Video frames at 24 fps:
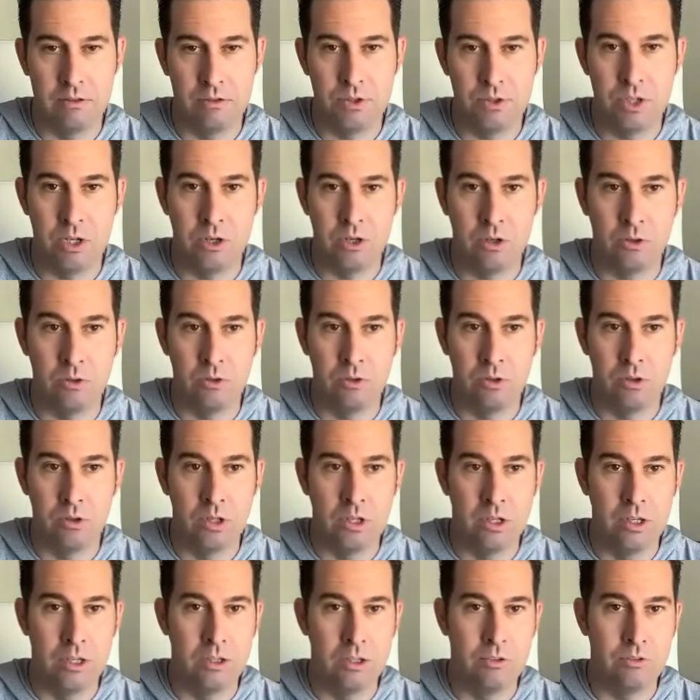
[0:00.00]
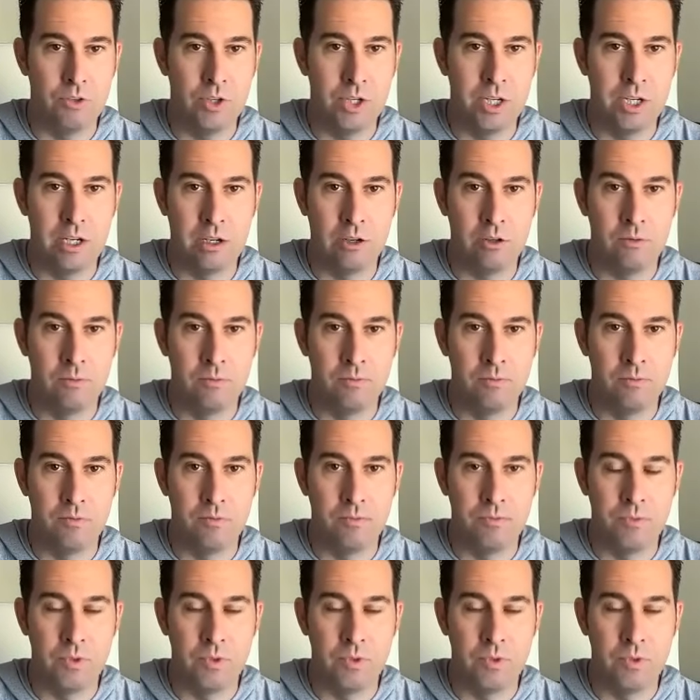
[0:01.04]
So, you know,
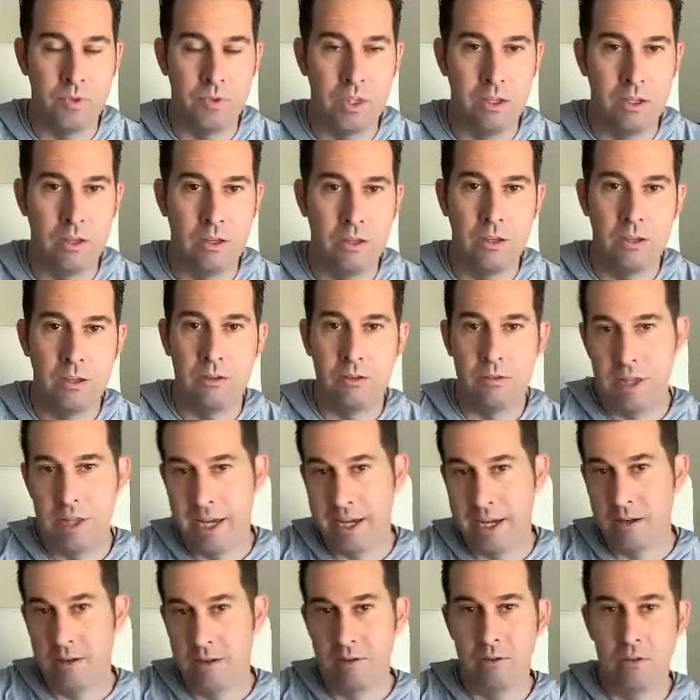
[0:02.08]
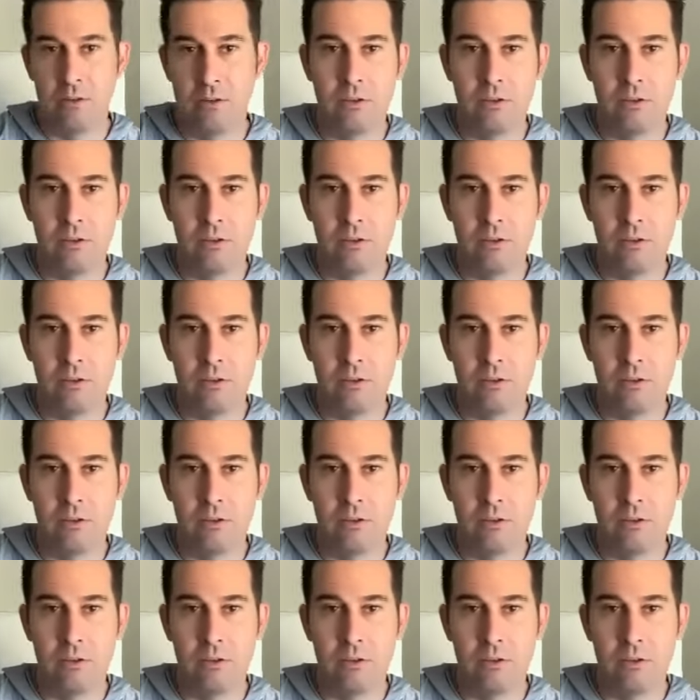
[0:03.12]
like,